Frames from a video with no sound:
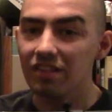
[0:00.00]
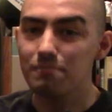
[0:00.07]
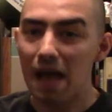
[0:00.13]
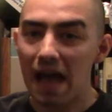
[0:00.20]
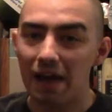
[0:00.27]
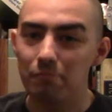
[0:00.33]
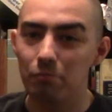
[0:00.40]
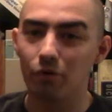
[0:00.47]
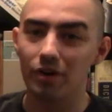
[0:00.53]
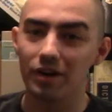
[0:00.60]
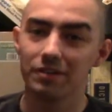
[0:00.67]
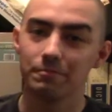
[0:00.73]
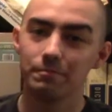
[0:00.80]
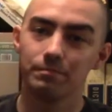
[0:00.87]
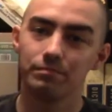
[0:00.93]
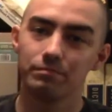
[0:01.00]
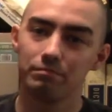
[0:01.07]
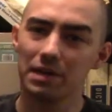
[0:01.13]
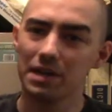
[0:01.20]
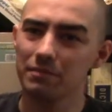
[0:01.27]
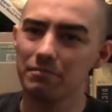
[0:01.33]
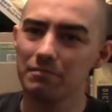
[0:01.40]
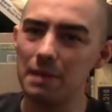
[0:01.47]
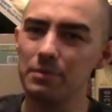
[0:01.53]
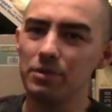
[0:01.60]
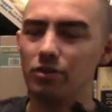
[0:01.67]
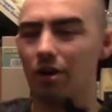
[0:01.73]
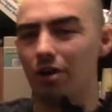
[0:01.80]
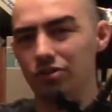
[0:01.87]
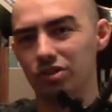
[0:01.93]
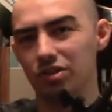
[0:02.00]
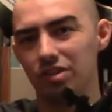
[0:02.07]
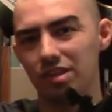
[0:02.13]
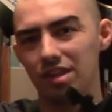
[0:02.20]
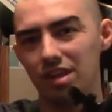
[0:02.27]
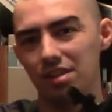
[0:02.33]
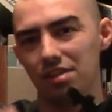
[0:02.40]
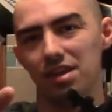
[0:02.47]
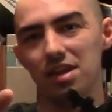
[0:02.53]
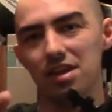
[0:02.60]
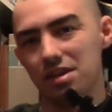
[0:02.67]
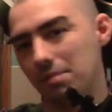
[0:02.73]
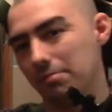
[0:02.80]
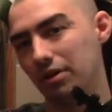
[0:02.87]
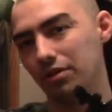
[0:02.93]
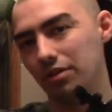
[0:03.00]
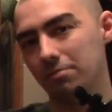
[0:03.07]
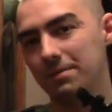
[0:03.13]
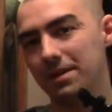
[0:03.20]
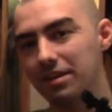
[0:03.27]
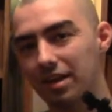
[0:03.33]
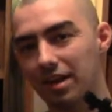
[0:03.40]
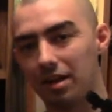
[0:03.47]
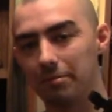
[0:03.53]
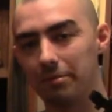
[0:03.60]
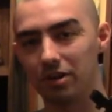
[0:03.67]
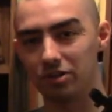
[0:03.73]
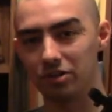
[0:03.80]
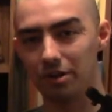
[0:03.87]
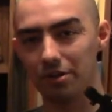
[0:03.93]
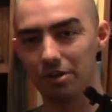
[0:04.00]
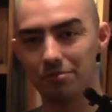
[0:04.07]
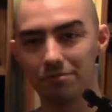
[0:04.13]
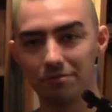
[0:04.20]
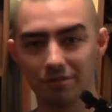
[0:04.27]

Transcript: bad boy. But maybe you all should see the components being taken apart, shall you?